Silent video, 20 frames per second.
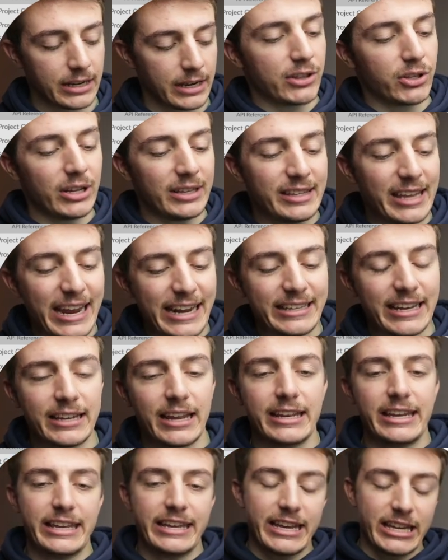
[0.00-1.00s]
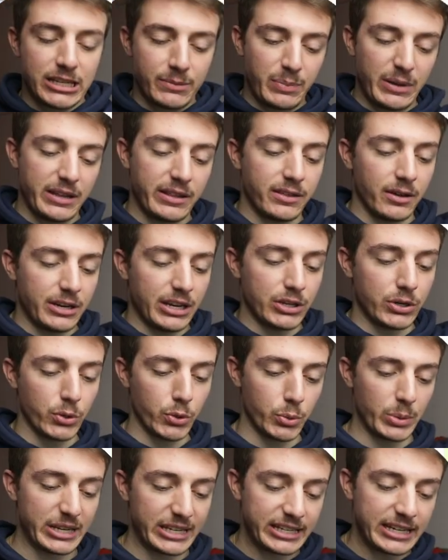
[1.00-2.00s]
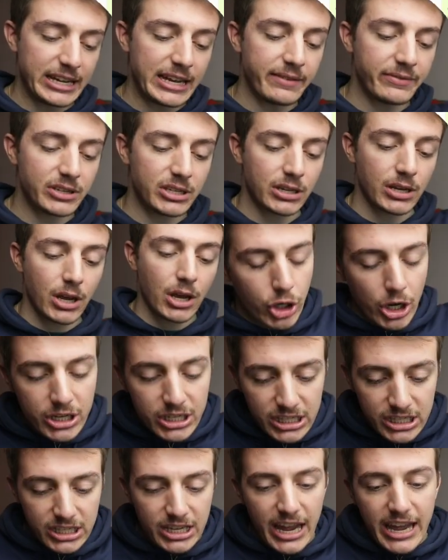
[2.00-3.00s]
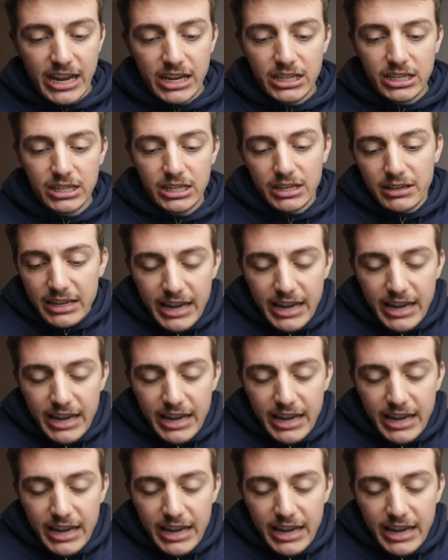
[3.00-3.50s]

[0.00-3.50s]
that the data that the ESP32 receives just takes,